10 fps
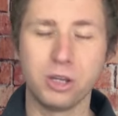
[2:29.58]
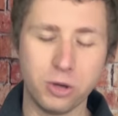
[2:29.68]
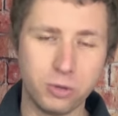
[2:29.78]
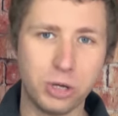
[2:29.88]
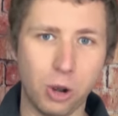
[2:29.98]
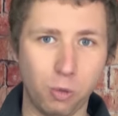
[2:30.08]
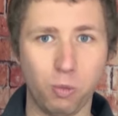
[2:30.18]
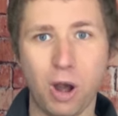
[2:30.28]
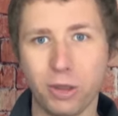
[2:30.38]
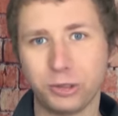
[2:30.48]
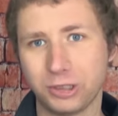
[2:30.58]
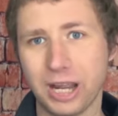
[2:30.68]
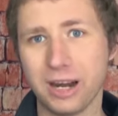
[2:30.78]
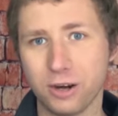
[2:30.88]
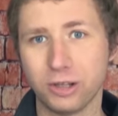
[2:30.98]
You don't. While the
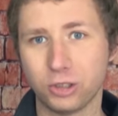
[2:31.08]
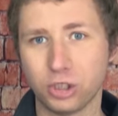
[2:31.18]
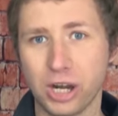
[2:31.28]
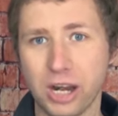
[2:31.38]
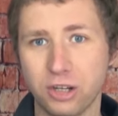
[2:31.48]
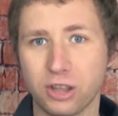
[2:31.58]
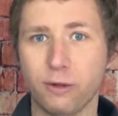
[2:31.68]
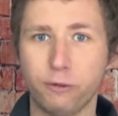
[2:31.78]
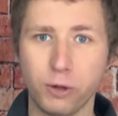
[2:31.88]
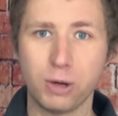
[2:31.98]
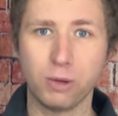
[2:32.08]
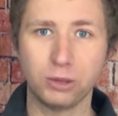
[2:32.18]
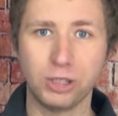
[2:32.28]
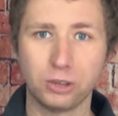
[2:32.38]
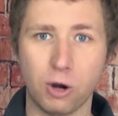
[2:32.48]
standard is changing, the
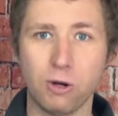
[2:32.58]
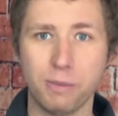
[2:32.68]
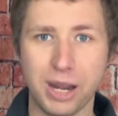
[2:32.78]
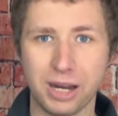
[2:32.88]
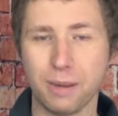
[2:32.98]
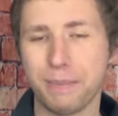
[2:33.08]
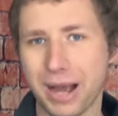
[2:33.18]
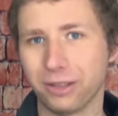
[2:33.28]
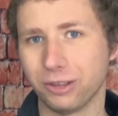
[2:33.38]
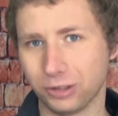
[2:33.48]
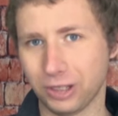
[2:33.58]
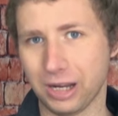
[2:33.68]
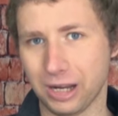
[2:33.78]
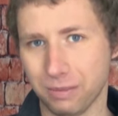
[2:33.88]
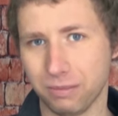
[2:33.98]
frequencies are remaining about the
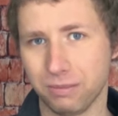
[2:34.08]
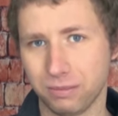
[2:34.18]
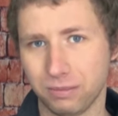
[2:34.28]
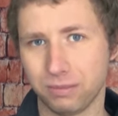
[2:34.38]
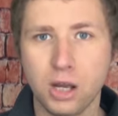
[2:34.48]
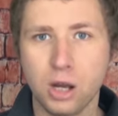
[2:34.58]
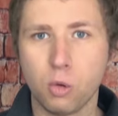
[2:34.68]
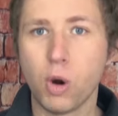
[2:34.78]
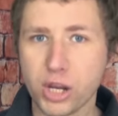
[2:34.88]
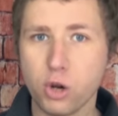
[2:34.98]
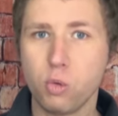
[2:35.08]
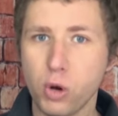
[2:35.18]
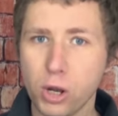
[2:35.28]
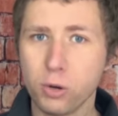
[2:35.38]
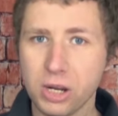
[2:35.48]
same. What you
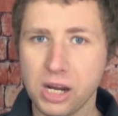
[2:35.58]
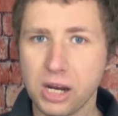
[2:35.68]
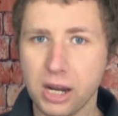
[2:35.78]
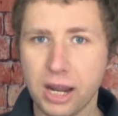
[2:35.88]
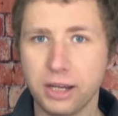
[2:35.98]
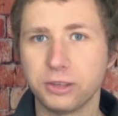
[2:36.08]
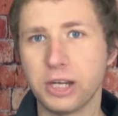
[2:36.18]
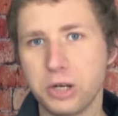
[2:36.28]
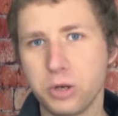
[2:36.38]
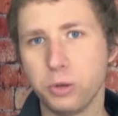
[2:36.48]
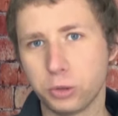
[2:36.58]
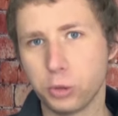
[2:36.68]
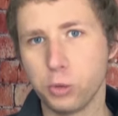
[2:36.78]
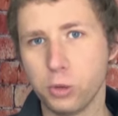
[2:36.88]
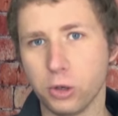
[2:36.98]
will need is a new
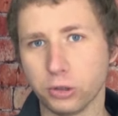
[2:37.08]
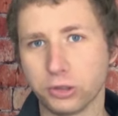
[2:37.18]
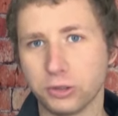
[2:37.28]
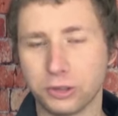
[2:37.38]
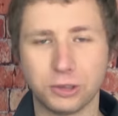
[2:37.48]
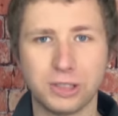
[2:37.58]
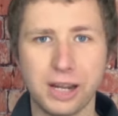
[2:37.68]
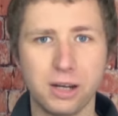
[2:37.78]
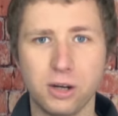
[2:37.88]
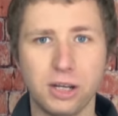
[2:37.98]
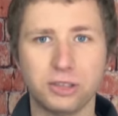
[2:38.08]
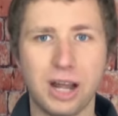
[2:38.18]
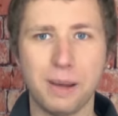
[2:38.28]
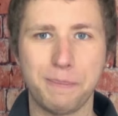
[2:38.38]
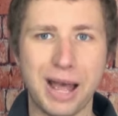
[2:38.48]
tuner, since the standard is
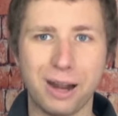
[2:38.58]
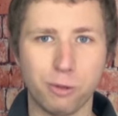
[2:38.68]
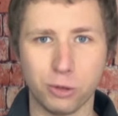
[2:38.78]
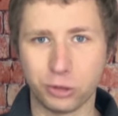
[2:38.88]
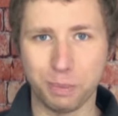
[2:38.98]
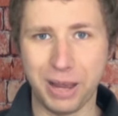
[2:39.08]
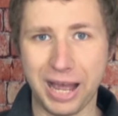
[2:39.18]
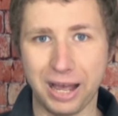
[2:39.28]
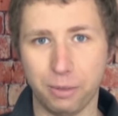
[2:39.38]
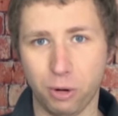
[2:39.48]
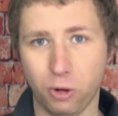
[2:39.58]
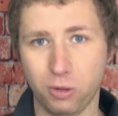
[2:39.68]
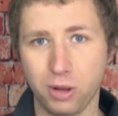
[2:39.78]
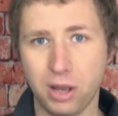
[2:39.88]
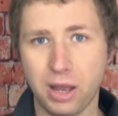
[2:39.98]
not backwards
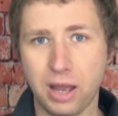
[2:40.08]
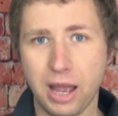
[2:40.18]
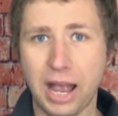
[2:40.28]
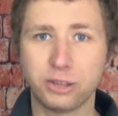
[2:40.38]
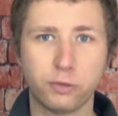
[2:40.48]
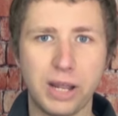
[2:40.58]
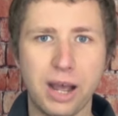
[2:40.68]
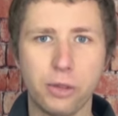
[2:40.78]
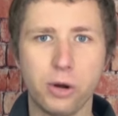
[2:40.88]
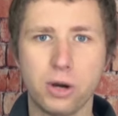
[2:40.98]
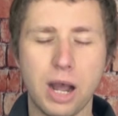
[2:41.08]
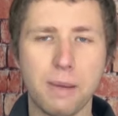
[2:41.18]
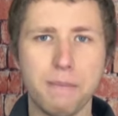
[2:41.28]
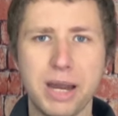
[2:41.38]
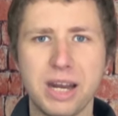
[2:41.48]
compatible. As of now, there are
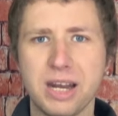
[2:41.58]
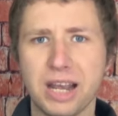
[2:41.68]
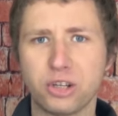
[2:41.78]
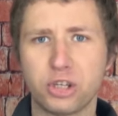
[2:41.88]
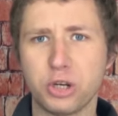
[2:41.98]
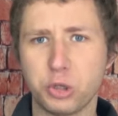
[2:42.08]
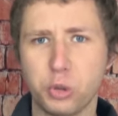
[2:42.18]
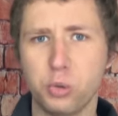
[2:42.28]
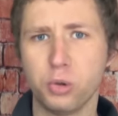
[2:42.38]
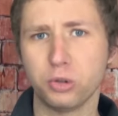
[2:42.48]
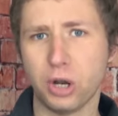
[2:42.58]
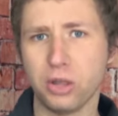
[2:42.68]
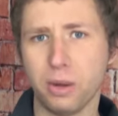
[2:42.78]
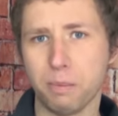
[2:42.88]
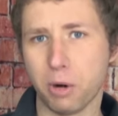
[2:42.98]
not many next-gen tuners
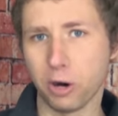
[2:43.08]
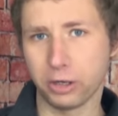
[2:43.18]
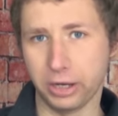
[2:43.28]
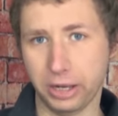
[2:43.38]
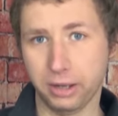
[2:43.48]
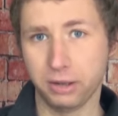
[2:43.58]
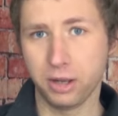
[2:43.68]
on the market.